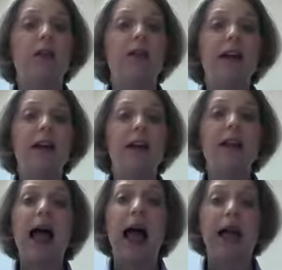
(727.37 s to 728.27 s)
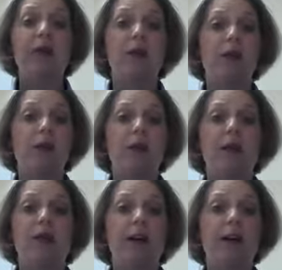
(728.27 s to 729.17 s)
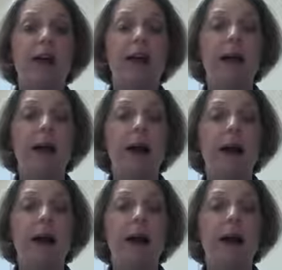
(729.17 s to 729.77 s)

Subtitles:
very lax or very,